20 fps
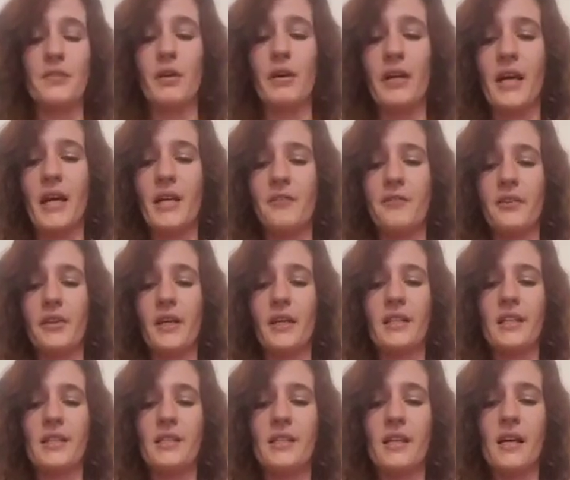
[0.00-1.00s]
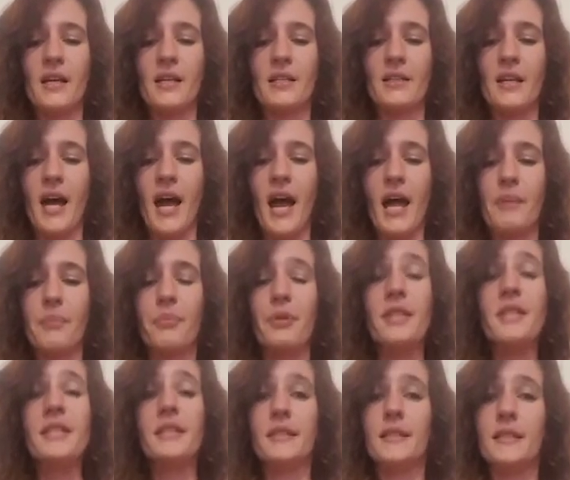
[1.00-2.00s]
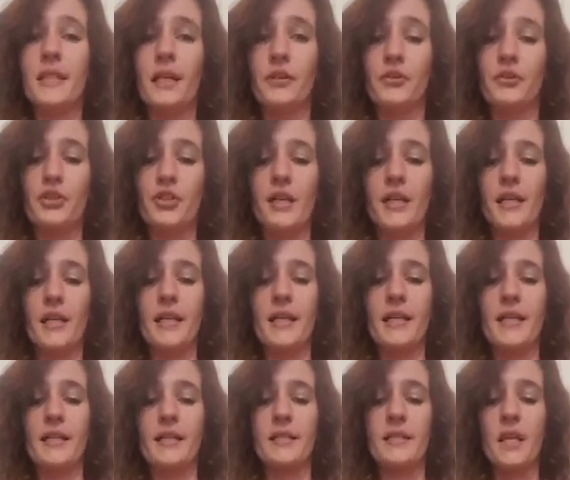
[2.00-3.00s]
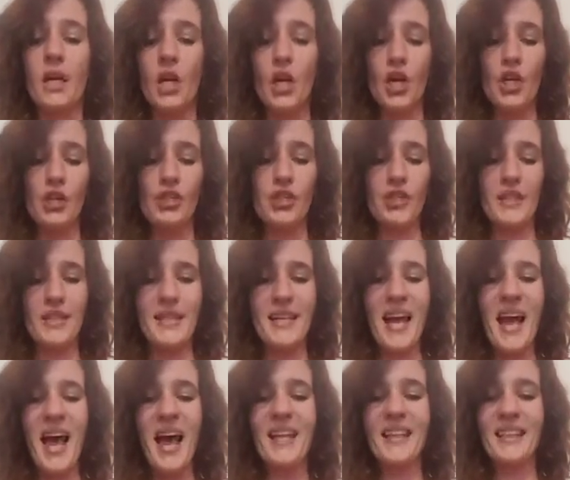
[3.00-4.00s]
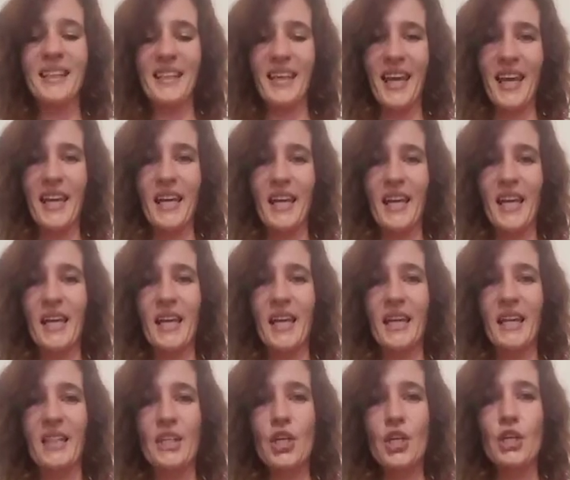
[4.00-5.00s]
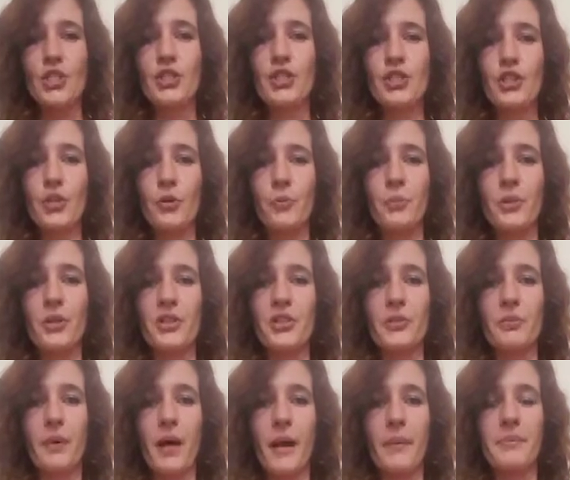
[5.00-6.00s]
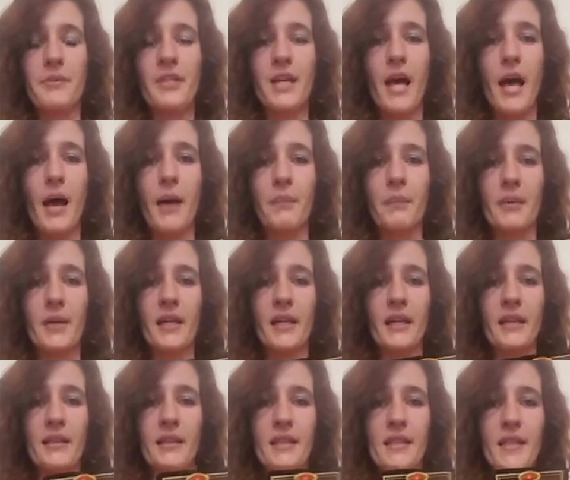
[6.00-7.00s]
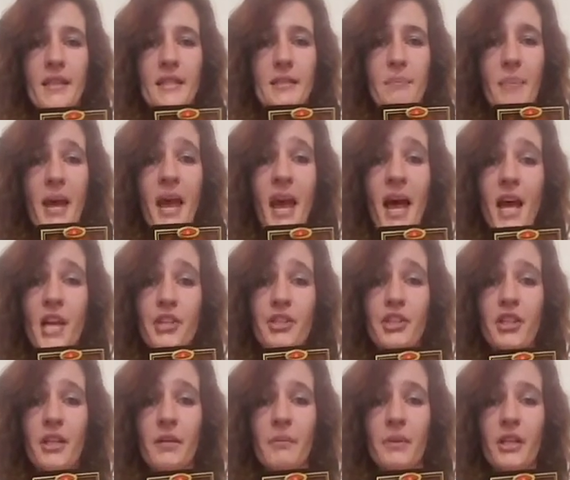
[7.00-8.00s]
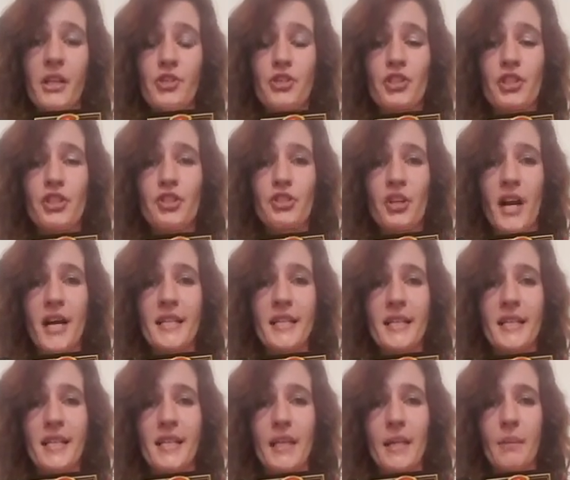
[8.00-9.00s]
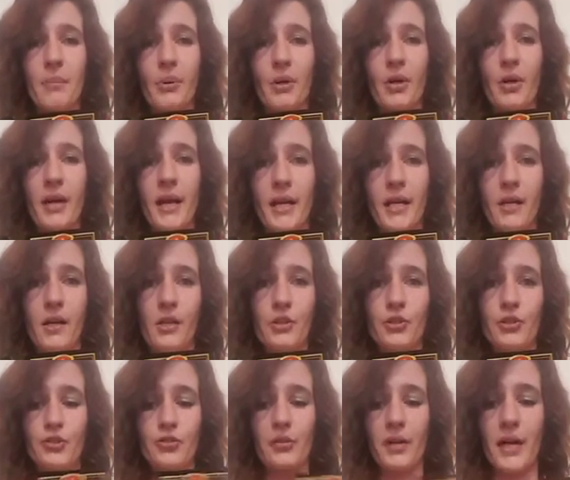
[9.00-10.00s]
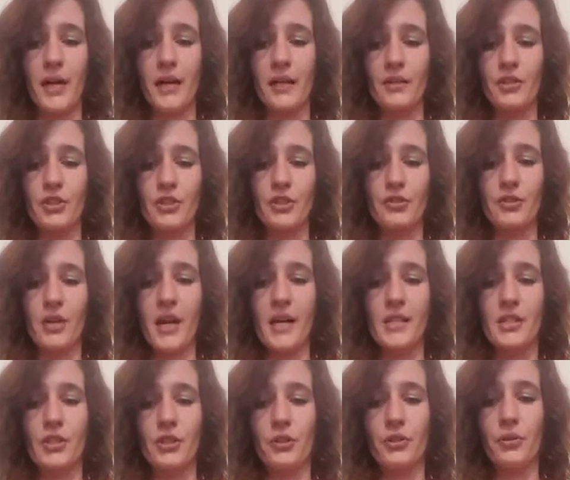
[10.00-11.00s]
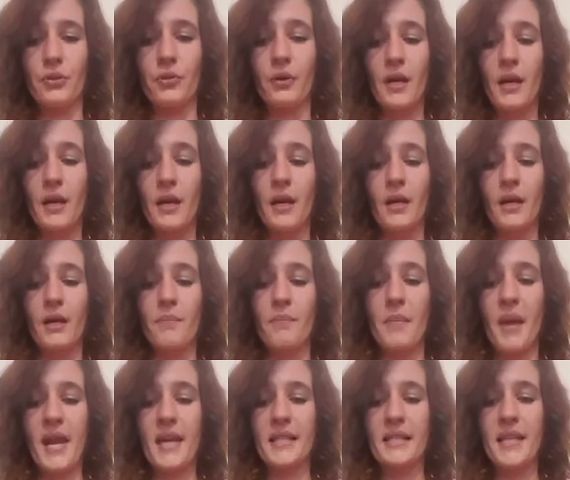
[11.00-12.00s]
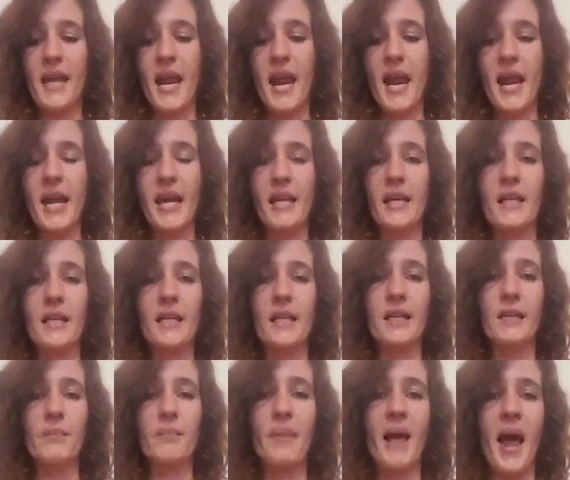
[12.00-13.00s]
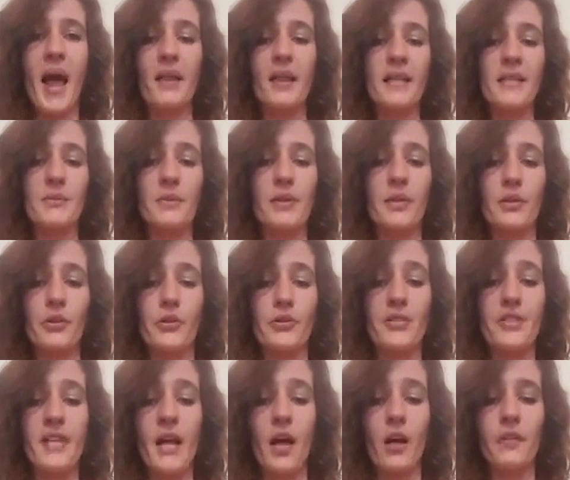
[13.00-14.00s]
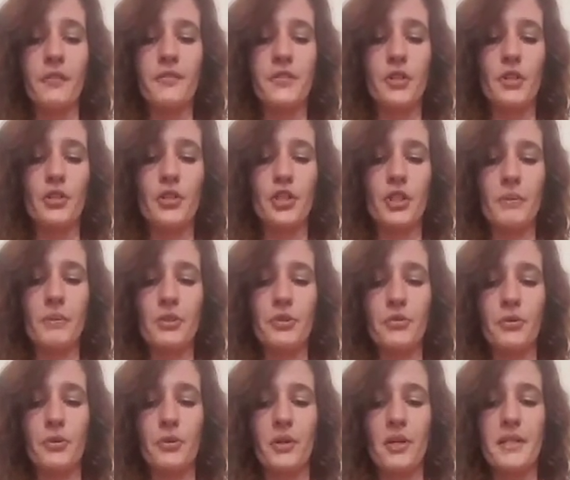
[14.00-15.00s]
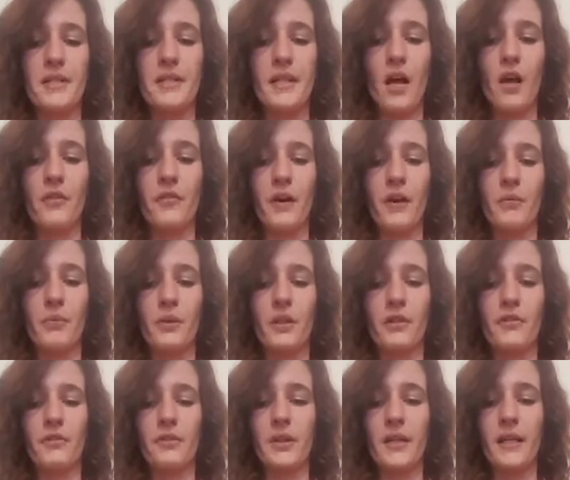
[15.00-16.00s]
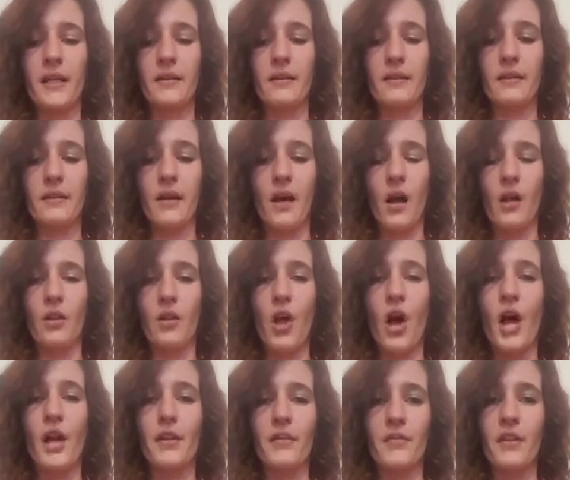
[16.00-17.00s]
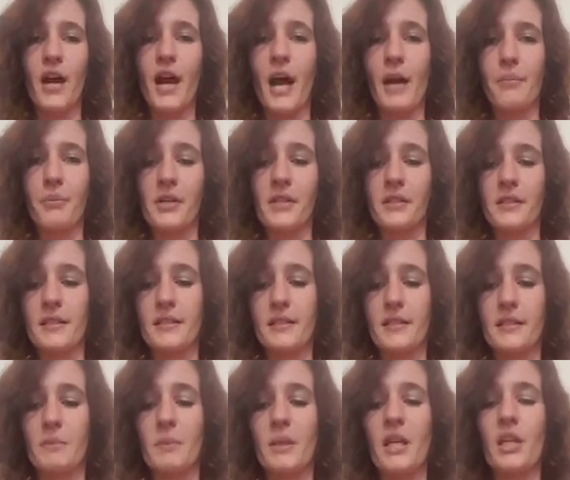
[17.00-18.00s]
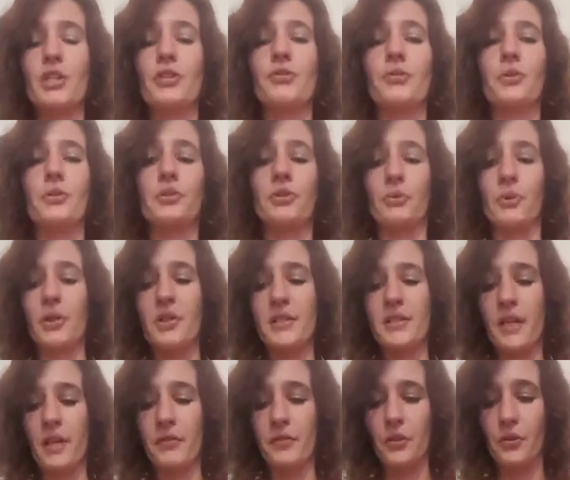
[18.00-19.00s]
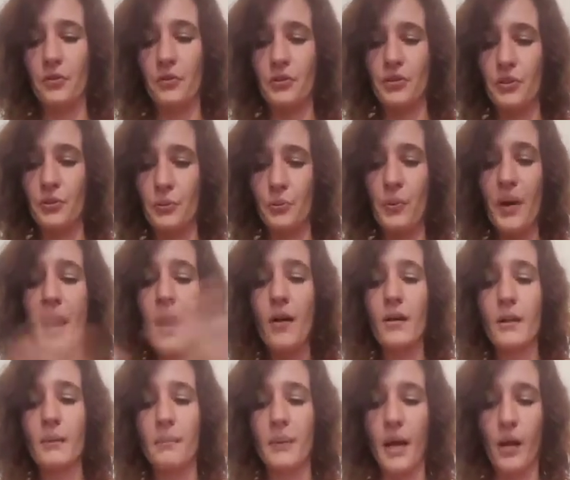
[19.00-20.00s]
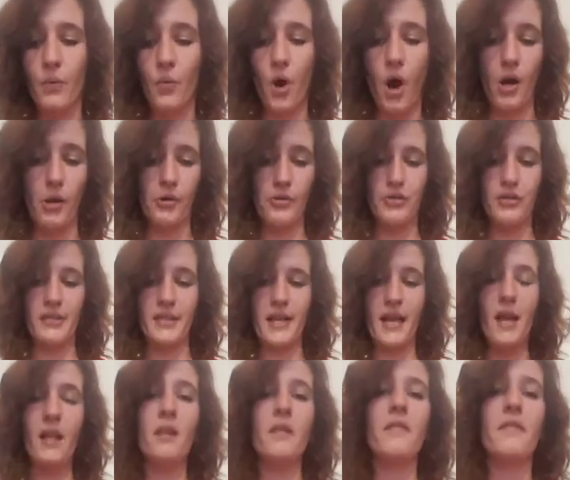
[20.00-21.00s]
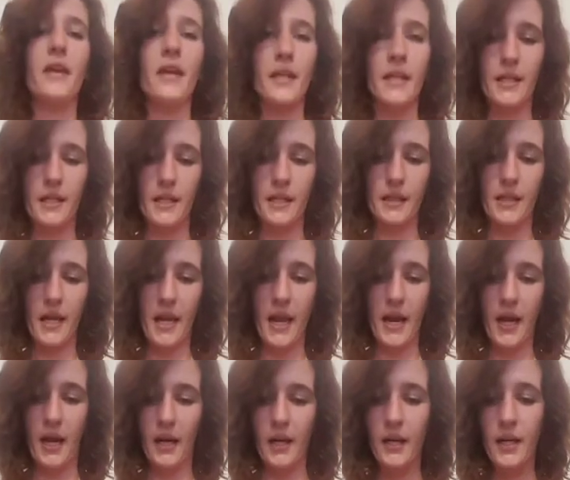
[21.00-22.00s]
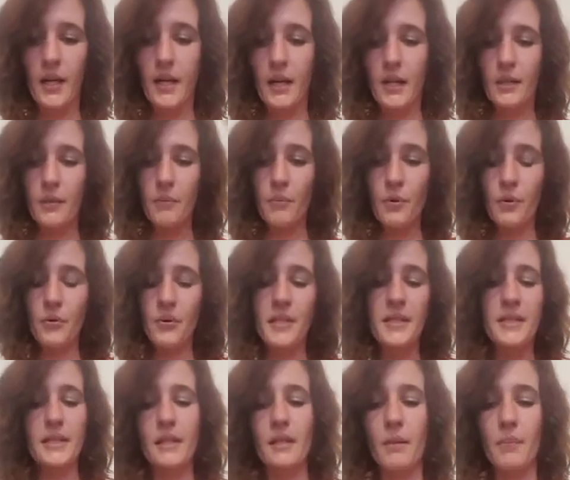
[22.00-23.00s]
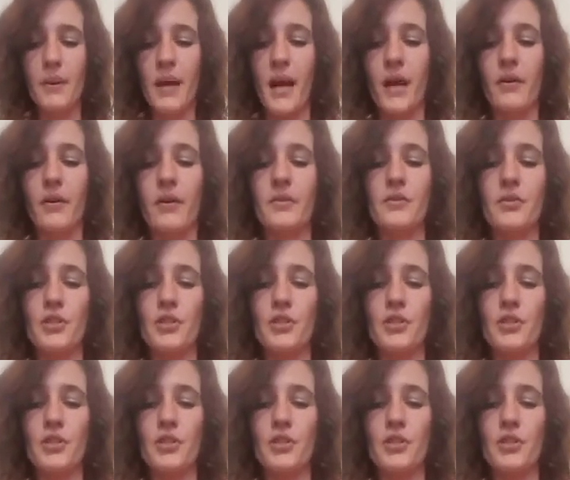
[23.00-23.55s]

So I kind of feel like the High Priestess energy is she's not getting super swept up in this passion because she's trying to keep her head on straight. She's trying to maintain balance within herself so that she can be true to herself. I really feel like a lot of the High Priestess is being true to herself. They're surrounded by water. She's elevated in the air. The moon is in the background.